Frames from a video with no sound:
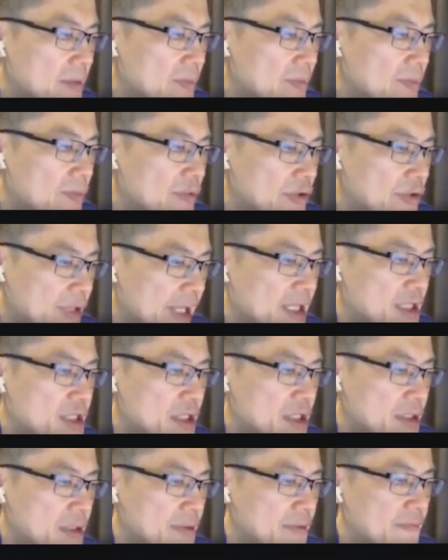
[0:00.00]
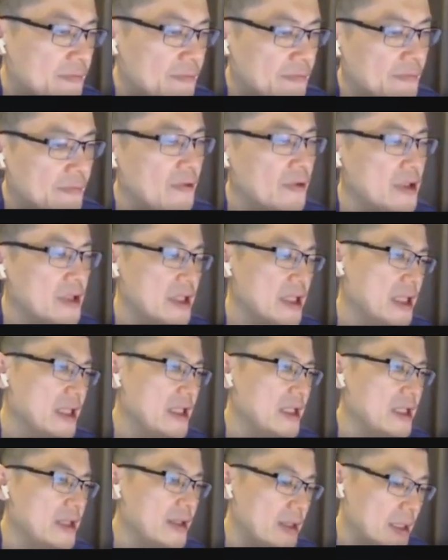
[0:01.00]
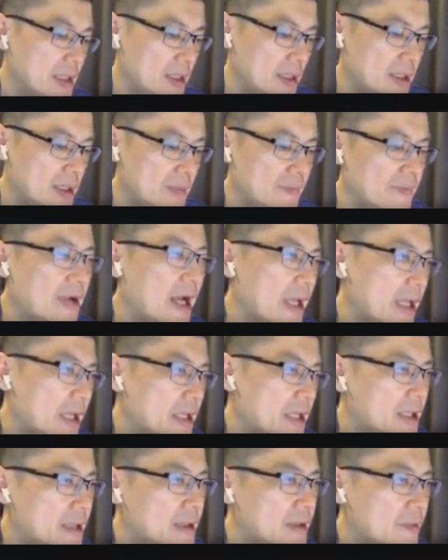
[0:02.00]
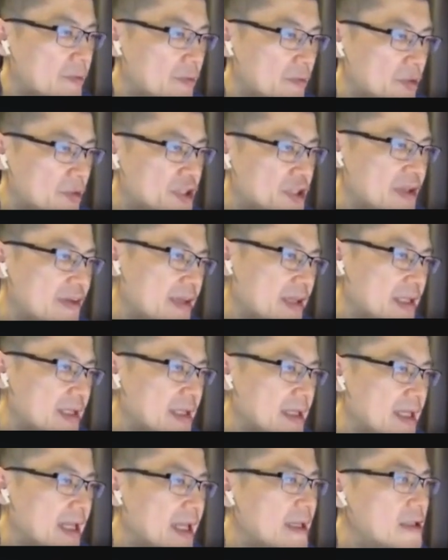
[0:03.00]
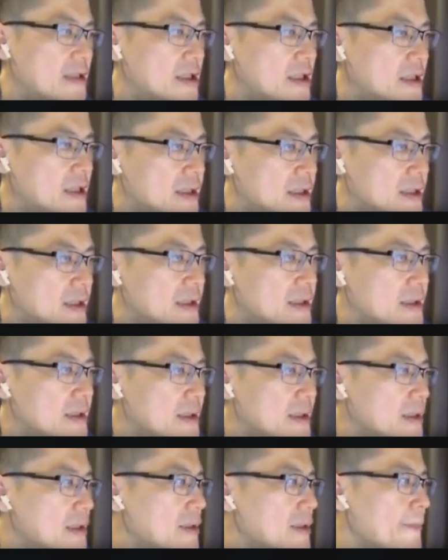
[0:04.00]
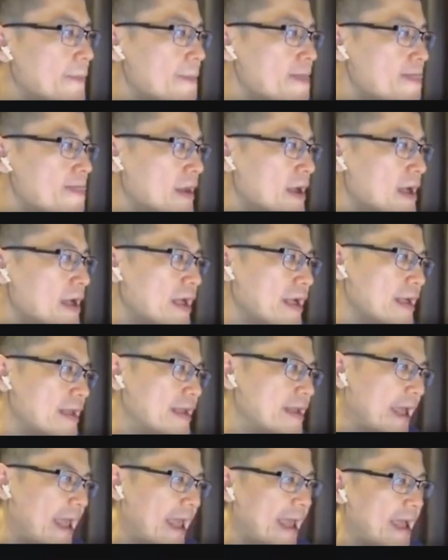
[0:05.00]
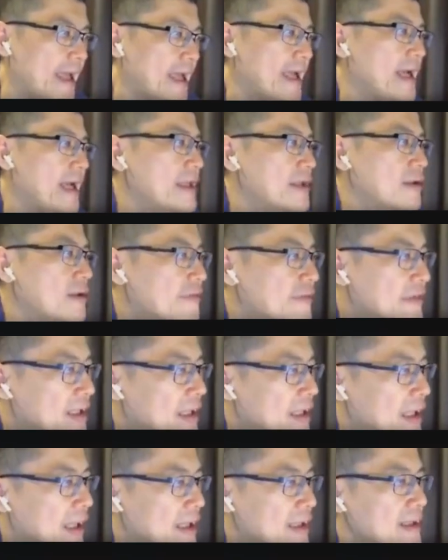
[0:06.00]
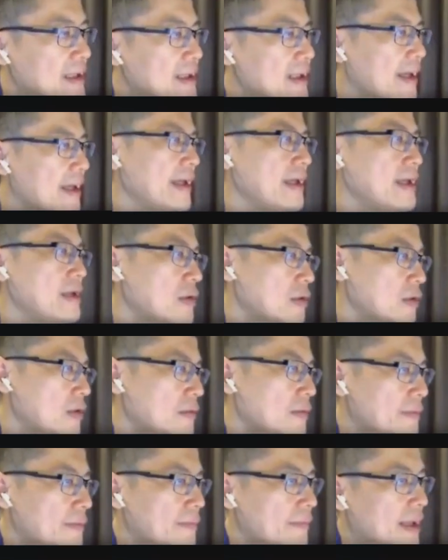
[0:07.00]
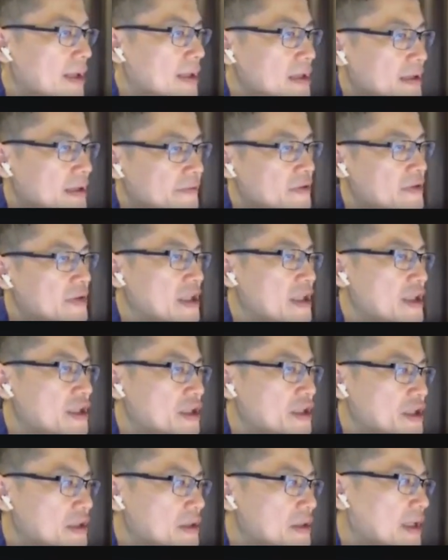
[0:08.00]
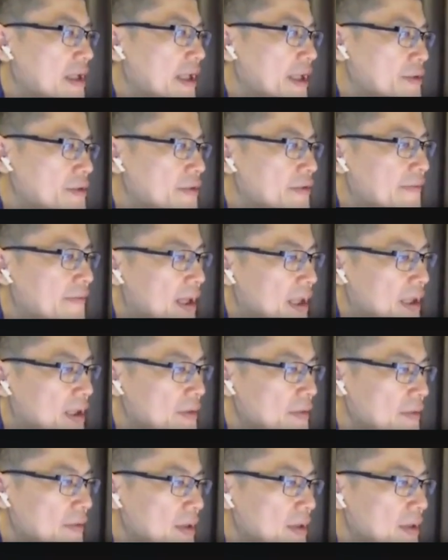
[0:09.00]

protection for the buyer, which is the lender. The haircut of the underlying loan relative to the initial collateral value